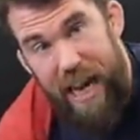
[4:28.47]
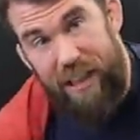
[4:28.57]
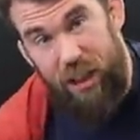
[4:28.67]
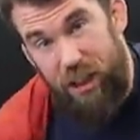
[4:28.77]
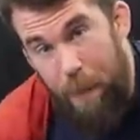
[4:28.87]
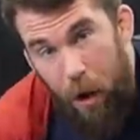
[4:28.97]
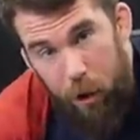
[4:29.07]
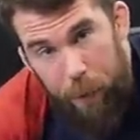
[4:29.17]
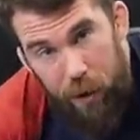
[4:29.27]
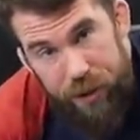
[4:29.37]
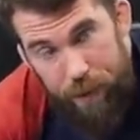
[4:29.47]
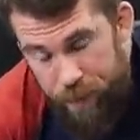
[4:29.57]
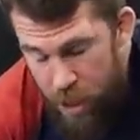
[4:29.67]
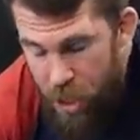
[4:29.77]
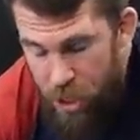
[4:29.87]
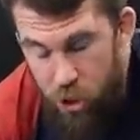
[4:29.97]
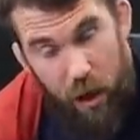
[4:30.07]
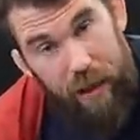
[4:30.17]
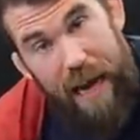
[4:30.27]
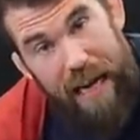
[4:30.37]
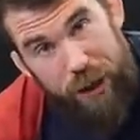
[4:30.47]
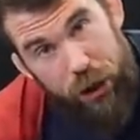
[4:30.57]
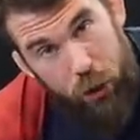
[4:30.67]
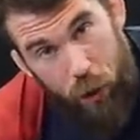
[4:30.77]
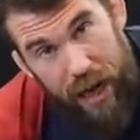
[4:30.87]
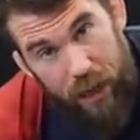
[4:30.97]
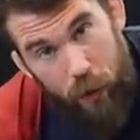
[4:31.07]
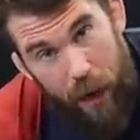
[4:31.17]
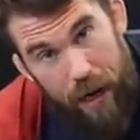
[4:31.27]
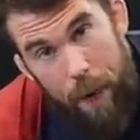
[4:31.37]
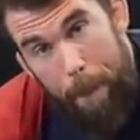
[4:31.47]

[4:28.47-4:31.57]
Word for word: As a smaller person, you're going to lack the strength, right?